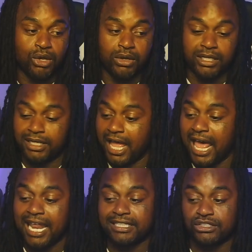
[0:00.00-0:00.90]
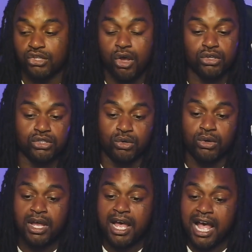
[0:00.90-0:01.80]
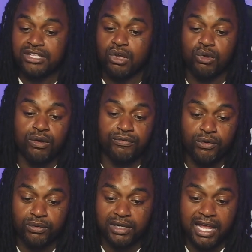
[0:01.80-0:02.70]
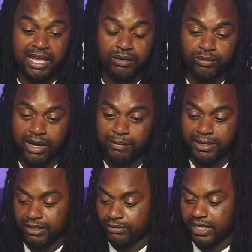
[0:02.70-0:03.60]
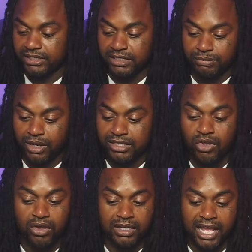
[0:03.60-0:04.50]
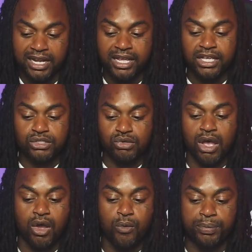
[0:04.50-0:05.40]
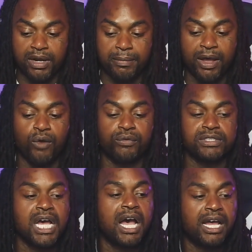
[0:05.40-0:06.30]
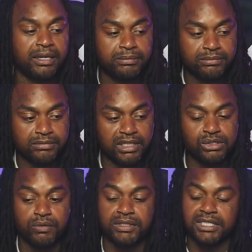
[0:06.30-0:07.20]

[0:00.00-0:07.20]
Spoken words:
talking. I like to talk, so I talk on the phone a lot. When I'm in a relationship, I talk a lot. So I open up over time. It's over